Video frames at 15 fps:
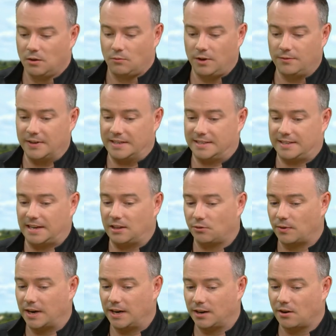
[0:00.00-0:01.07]

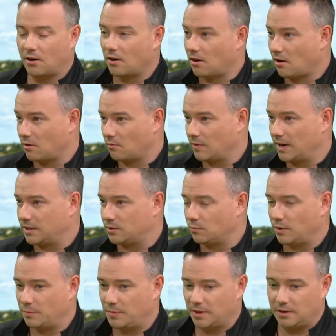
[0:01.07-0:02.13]
accelerated our reach,
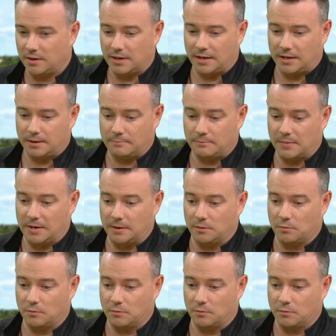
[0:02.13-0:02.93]
and we've been